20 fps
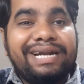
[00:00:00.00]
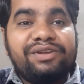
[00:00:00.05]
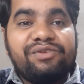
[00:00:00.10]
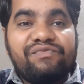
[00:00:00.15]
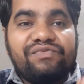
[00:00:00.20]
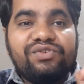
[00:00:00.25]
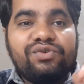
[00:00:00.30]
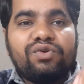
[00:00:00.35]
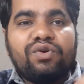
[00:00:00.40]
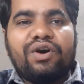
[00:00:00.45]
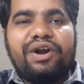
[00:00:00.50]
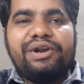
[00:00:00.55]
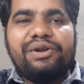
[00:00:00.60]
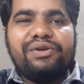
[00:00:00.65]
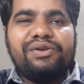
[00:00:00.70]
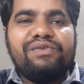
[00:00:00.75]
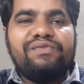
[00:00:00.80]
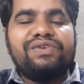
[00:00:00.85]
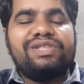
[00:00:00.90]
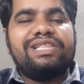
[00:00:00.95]
if you
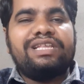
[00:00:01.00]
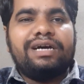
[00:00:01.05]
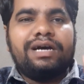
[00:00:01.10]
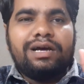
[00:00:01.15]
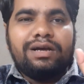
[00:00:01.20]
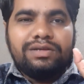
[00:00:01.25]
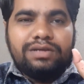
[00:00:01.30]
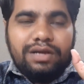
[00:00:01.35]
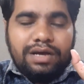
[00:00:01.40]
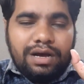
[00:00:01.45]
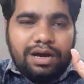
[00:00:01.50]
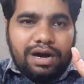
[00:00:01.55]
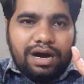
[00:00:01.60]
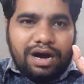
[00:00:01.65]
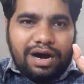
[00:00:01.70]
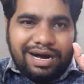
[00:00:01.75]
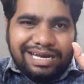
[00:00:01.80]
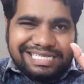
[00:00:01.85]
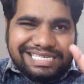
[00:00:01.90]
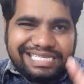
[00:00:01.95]
continue with the
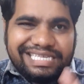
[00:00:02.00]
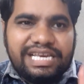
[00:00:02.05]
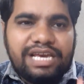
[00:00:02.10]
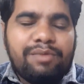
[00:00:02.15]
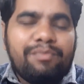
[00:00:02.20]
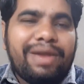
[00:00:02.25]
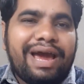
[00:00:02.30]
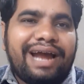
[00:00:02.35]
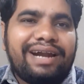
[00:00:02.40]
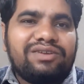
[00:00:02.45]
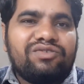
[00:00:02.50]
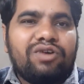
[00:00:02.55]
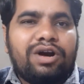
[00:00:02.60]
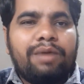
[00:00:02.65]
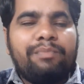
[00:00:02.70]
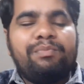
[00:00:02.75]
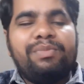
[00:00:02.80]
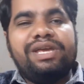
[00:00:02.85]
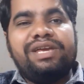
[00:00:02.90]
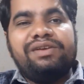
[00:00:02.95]
same ad
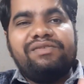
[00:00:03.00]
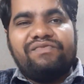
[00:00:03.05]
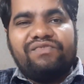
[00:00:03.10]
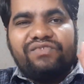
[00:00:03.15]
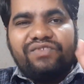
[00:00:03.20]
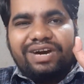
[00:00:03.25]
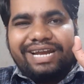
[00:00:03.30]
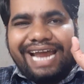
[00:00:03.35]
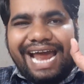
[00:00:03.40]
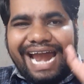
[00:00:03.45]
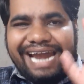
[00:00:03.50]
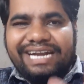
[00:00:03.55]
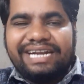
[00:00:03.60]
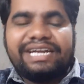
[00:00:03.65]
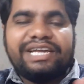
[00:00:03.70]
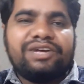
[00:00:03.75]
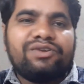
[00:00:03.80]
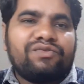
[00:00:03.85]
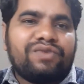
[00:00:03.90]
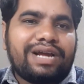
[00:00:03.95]
copy for
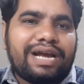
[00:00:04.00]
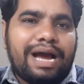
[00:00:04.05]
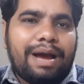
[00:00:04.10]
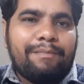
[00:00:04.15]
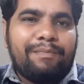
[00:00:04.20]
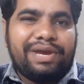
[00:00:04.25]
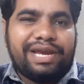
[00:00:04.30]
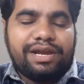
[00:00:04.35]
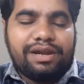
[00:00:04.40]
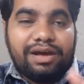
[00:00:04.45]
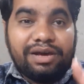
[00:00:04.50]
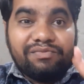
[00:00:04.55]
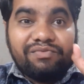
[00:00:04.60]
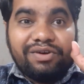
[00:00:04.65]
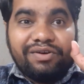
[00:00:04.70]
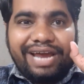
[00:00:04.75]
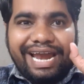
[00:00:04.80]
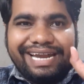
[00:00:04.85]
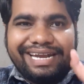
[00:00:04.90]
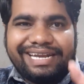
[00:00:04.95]
entire campaign or
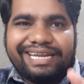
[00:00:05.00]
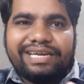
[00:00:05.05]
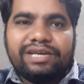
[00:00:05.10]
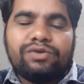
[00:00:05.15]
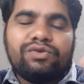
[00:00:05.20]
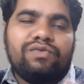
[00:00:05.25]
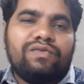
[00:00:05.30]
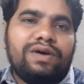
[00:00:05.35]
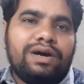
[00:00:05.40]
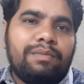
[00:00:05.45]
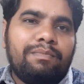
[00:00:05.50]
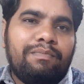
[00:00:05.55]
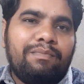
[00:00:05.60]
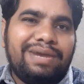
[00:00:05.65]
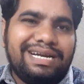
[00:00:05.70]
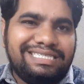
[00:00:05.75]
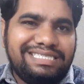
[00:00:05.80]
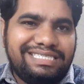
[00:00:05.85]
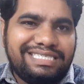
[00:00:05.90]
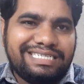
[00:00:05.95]
entire your
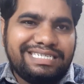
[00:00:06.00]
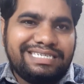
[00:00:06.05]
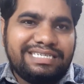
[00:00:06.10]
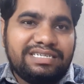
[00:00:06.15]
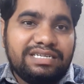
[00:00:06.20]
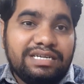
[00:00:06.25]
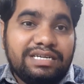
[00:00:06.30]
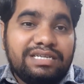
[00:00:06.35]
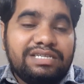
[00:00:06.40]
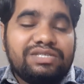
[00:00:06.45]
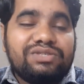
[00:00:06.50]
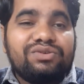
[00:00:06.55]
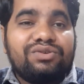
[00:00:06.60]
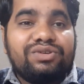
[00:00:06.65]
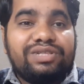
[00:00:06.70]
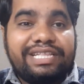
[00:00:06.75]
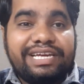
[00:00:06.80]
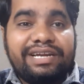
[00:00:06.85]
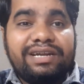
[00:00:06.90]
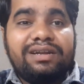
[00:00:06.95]
budget,
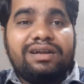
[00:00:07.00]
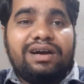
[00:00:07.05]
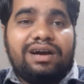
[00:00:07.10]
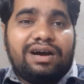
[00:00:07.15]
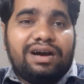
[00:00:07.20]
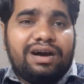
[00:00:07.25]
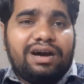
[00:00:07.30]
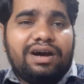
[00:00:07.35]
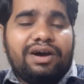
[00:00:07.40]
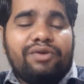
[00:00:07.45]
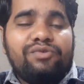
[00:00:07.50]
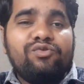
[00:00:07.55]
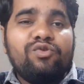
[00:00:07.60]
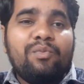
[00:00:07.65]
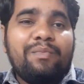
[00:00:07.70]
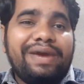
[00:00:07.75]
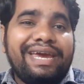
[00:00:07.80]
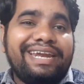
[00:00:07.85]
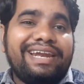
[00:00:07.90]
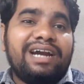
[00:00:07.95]
so then you
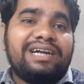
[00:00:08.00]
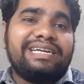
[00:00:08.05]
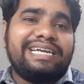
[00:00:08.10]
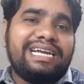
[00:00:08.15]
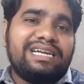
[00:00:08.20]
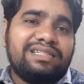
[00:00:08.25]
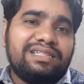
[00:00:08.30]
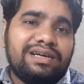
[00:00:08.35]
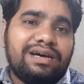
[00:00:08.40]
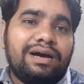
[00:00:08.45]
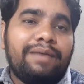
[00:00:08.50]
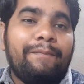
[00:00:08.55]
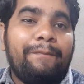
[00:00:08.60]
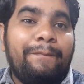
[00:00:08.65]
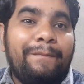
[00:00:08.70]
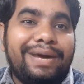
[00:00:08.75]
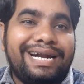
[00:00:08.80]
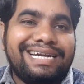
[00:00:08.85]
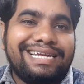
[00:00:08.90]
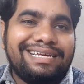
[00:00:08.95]
may not get the
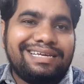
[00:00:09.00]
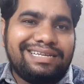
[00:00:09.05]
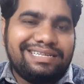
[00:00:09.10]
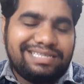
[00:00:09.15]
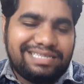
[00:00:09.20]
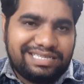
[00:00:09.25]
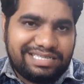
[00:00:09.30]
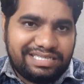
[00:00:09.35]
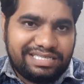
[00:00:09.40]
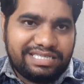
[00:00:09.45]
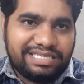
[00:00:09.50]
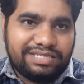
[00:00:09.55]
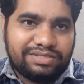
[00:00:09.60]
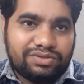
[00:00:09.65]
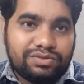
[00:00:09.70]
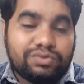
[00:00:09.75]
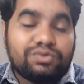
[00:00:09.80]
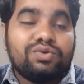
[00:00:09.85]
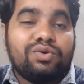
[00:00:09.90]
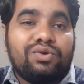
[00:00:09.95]
better
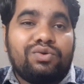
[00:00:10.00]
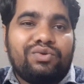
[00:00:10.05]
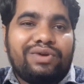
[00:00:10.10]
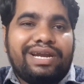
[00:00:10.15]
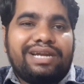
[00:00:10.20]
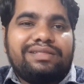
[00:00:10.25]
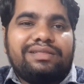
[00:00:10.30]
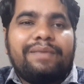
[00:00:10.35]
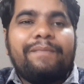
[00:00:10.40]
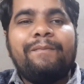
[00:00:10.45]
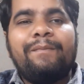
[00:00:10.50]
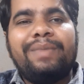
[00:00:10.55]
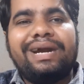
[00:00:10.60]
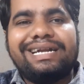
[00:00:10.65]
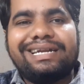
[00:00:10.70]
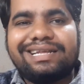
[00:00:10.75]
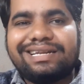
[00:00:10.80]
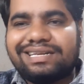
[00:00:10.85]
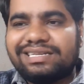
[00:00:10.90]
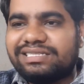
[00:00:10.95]
results. So to get the
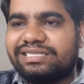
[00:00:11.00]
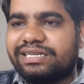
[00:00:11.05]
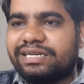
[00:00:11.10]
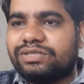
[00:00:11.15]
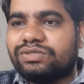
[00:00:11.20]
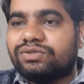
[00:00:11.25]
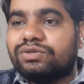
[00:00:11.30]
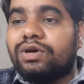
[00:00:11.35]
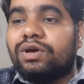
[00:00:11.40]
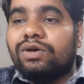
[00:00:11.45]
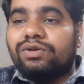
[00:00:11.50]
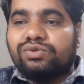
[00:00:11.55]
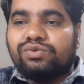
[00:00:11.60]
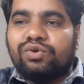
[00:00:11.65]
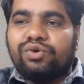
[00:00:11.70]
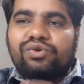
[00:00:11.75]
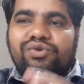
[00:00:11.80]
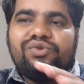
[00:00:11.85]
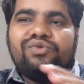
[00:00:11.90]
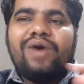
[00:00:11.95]
better results,
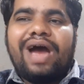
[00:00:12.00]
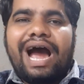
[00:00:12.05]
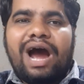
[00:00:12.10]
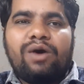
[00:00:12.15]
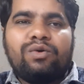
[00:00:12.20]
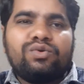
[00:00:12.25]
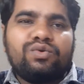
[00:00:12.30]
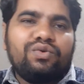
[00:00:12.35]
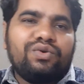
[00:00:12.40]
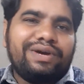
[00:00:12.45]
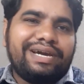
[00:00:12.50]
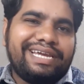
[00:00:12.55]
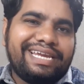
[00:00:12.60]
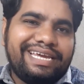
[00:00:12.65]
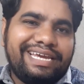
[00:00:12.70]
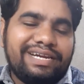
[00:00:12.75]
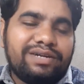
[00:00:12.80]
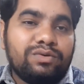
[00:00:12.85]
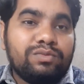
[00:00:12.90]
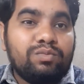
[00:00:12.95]
so you have to
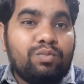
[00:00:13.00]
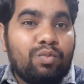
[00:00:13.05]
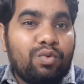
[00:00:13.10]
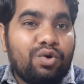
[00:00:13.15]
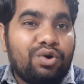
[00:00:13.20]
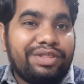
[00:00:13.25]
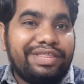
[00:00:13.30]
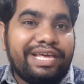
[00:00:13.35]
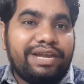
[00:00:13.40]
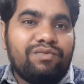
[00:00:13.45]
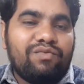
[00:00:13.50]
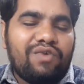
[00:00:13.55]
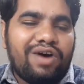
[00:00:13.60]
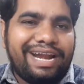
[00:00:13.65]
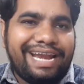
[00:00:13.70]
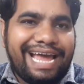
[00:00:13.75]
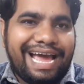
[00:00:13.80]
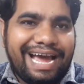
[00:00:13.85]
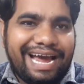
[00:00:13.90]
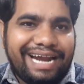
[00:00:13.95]
create more than
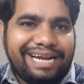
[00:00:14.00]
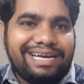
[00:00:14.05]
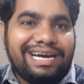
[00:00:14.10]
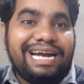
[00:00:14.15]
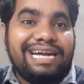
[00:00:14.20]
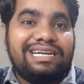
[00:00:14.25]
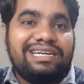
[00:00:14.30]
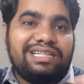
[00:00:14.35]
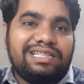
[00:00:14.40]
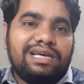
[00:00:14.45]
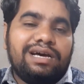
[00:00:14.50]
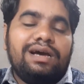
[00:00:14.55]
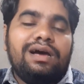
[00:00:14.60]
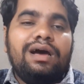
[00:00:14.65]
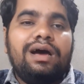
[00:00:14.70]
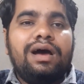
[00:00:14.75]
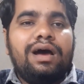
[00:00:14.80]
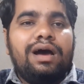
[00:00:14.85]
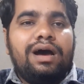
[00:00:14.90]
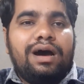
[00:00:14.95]
one ad under
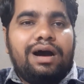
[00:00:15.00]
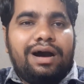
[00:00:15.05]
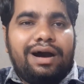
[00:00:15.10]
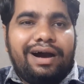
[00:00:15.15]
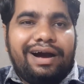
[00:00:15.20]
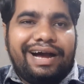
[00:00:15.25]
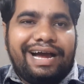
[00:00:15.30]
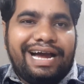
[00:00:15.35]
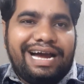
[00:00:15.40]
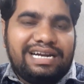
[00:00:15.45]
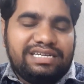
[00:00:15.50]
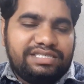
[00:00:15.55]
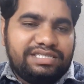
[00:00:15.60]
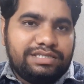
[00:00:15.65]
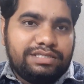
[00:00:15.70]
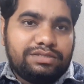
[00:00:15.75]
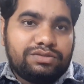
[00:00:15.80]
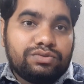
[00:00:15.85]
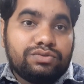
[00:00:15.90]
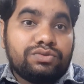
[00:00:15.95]
the ad
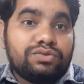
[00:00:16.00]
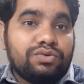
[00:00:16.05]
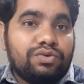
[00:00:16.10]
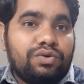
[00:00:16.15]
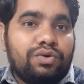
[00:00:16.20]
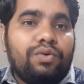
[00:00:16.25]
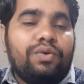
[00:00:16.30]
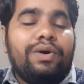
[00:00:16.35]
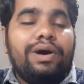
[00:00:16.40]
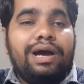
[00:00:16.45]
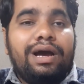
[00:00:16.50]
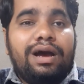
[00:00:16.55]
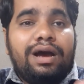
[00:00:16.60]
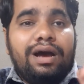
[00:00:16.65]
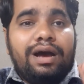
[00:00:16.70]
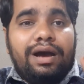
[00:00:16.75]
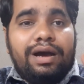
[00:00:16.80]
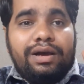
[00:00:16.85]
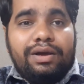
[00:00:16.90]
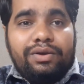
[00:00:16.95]
sets. So
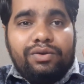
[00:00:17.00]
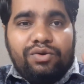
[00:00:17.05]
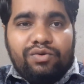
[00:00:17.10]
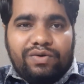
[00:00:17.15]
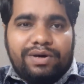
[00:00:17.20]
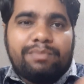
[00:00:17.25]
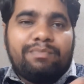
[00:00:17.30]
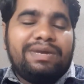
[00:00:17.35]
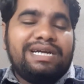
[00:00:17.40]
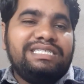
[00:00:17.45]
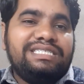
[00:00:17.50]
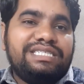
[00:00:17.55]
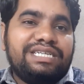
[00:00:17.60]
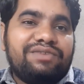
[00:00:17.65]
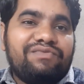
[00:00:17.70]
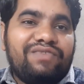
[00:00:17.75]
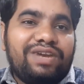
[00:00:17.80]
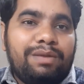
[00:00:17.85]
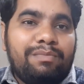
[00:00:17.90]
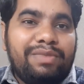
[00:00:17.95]
your
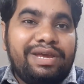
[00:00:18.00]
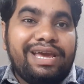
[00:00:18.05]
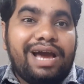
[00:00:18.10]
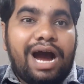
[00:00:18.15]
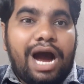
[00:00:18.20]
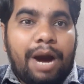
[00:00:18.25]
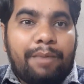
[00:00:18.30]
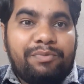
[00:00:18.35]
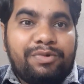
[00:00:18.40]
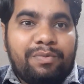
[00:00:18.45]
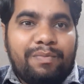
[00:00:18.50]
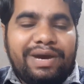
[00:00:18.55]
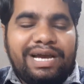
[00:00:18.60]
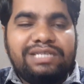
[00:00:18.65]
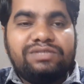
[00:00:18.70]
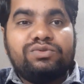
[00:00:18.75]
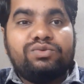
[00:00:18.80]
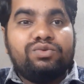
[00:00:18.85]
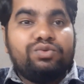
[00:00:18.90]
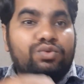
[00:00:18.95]
budget will be
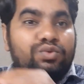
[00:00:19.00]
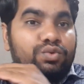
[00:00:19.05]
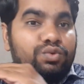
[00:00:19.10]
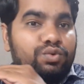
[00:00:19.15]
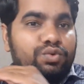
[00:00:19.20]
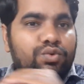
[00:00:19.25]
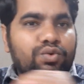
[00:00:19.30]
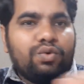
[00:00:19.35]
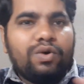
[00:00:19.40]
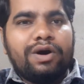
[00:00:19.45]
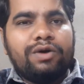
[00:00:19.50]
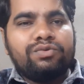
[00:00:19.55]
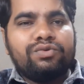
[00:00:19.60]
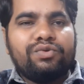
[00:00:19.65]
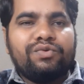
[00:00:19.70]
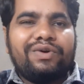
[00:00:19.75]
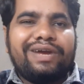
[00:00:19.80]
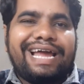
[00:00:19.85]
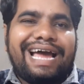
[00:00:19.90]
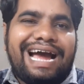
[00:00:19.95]
optimized
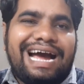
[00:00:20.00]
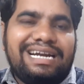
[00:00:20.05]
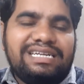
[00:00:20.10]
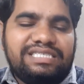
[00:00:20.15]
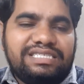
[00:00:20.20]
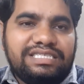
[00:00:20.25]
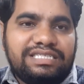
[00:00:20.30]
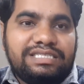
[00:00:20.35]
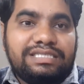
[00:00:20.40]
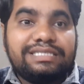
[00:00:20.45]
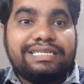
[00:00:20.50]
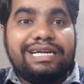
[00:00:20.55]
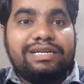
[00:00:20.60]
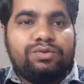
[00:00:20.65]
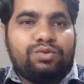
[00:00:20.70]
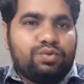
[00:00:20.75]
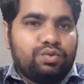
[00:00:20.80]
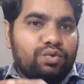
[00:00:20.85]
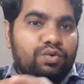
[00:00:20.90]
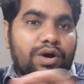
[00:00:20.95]
throughout your ad sets
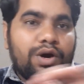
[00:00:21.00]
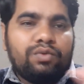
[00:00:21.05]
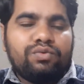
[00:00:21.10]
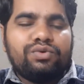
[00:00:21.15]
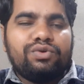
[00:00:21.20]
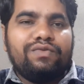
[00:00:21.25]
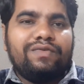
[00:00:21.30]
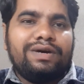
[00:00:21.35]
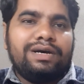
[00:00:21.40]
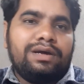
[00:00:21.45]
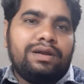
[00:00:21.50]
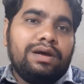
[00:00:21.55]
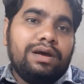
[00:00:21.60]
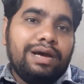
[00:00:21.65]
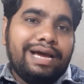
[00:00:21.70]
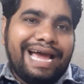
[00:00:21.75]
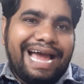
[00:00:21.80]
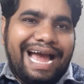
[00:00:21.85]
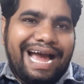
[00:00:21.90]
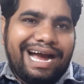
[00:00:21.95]
and throughout your
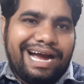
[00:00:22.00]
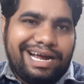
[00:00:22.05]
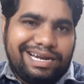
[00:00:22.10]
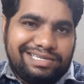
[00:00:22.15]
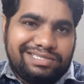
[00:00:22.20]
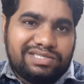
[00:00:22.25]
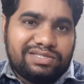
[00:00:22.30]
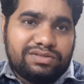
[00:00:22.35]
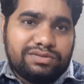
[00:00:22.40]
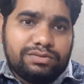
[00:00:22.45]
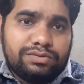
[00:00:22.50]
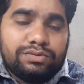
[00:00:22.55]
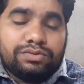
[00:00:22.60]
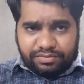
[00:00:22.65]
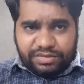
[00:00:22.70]
ads.